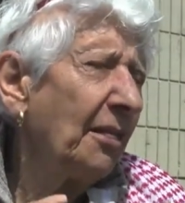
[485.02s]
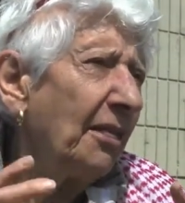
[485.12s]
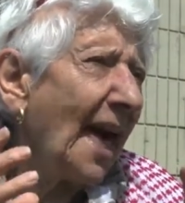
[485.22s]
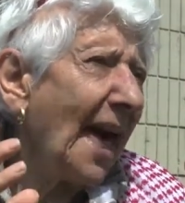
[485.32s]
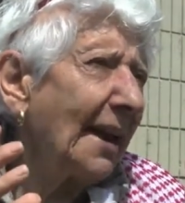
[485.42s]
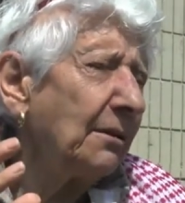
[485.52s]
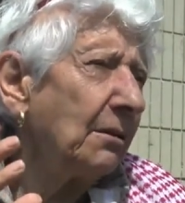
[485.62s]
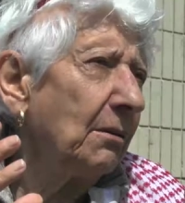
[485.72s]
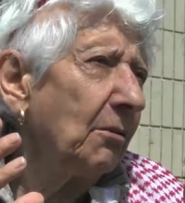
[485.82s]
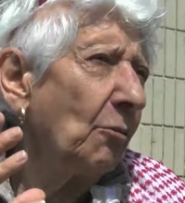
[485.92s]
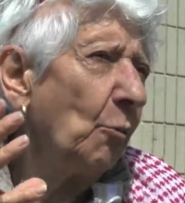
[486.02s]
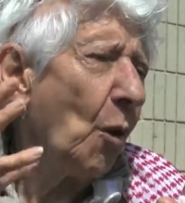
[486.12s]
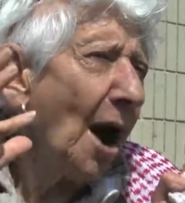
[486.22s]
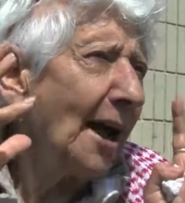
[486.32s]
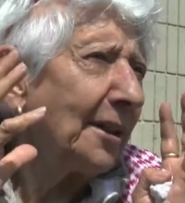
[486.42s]
that
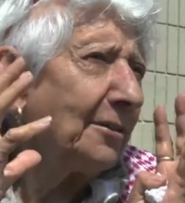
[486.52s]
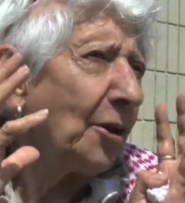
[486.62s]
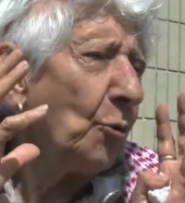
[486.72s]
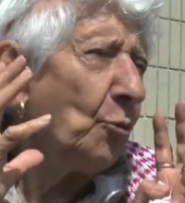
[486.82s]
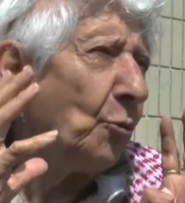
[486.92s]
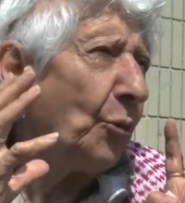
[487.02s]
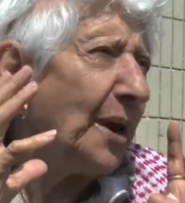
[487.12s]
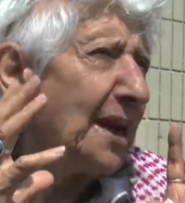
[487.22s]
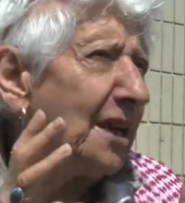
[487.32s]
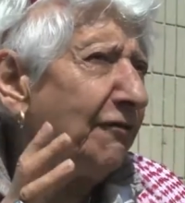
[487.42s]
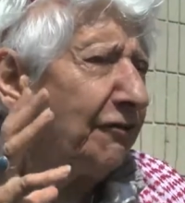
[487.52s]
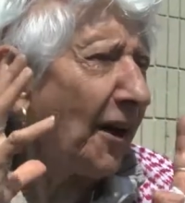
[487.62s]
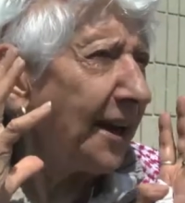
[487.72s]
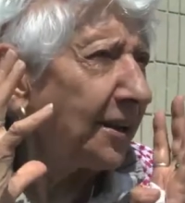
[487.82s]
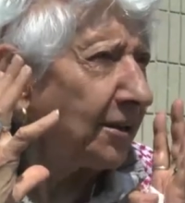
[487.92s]
while we
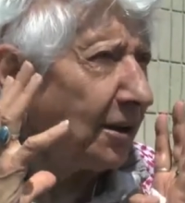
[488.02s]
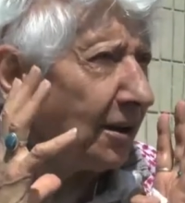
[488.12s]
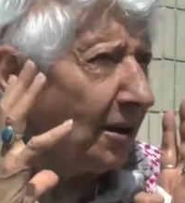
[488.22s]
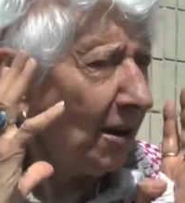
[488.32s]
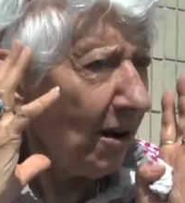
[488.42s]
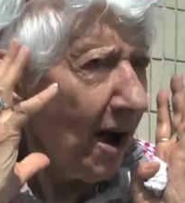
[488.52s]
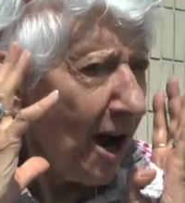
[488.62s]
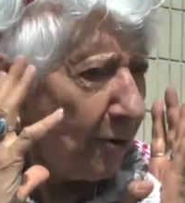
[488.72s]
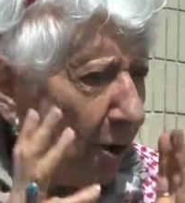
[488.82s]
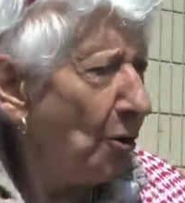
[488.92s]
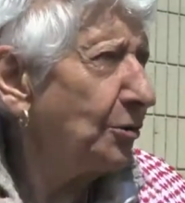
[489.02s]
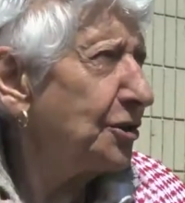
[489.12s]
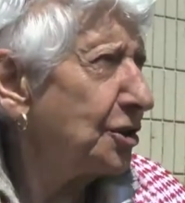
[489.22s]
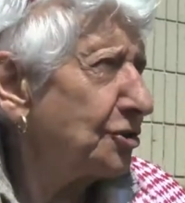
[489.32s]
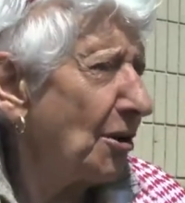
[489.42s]
fight our
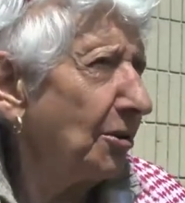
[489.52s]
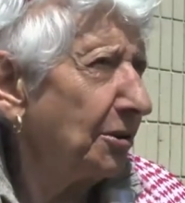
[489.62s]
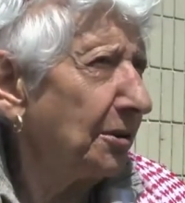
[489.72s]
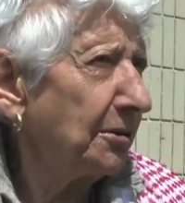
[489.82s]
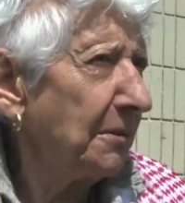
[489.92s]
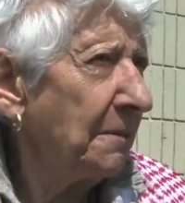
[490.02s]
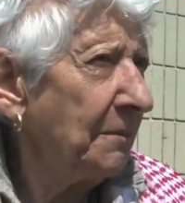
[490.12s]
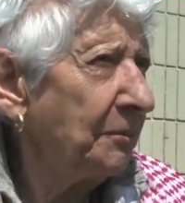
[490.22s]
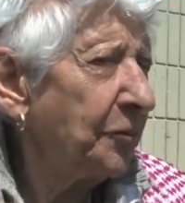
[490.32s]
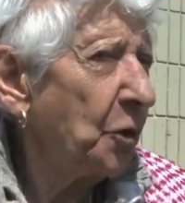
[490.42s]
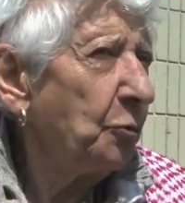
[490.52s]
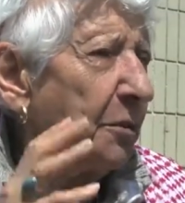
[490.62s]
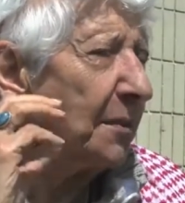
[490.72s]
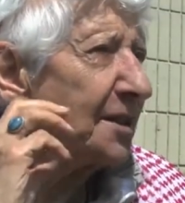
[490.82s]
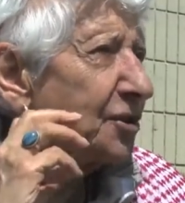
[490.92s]
own struggle, we
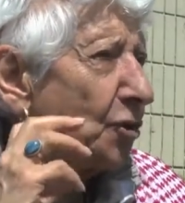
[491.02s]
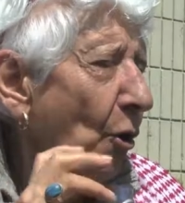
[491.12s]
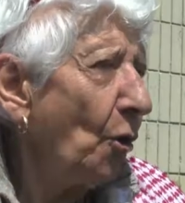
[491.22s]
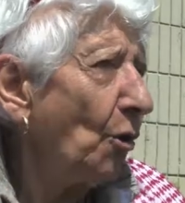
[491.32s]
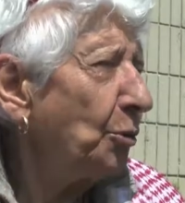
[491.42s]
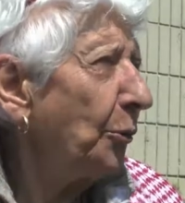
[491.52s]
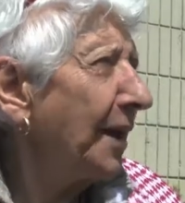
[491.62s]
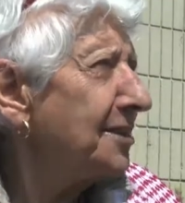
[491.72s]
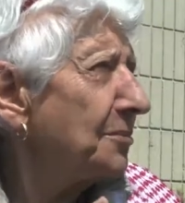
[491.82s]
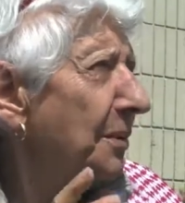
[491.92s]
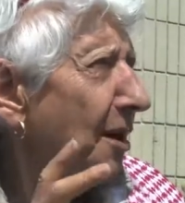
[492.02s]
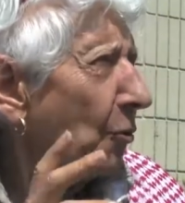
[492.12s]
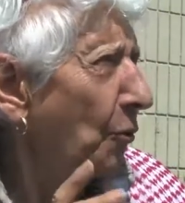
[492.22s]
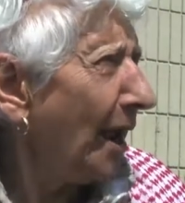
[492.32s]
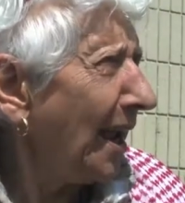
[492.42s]
must always be
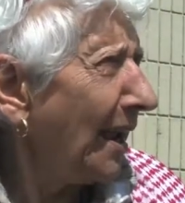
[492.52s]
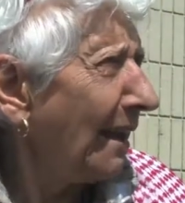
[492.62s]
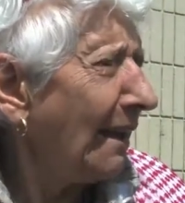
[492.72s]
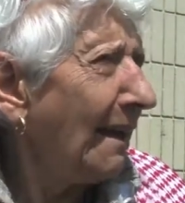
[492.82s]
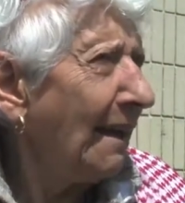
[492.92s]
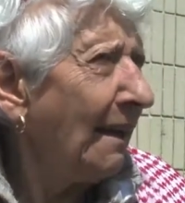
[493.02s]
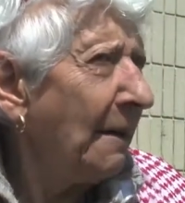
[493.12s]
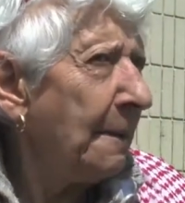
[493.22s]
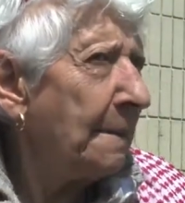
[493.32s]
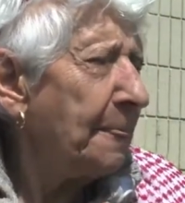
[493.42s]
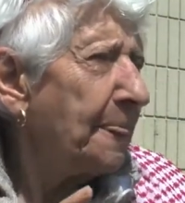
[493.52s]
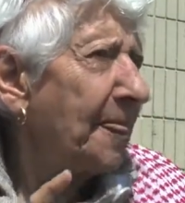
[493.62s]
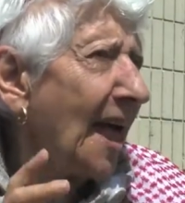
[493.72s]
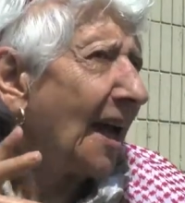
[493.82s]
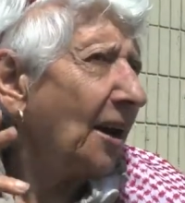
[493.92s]
aware
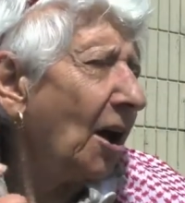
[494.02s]
that